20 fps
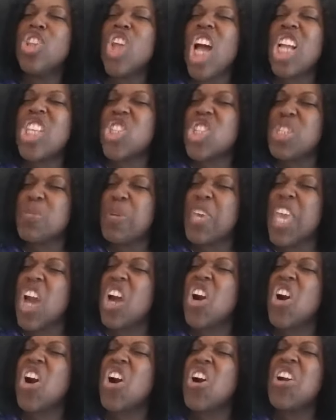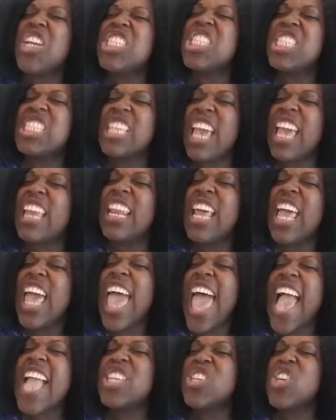Don't just be a Christian
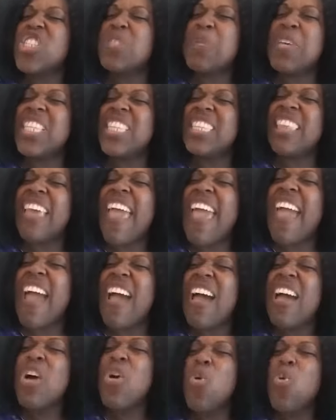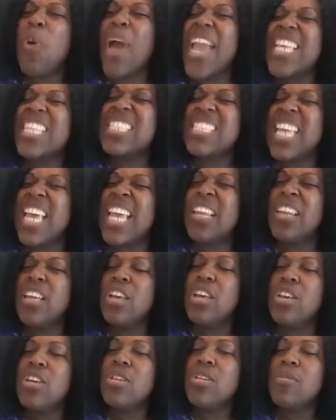and just be there wasted.
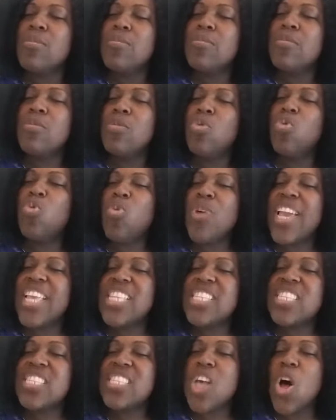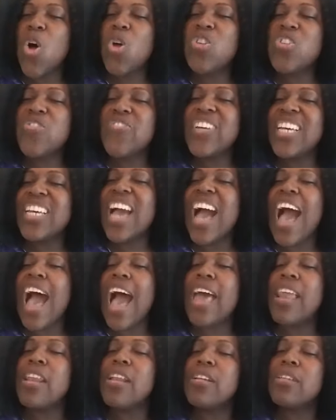Win souls for
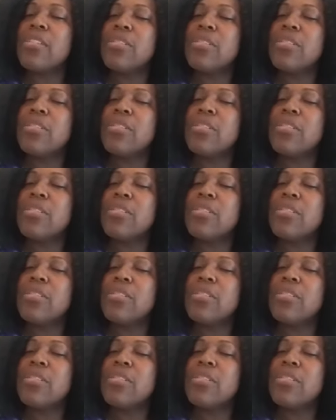God.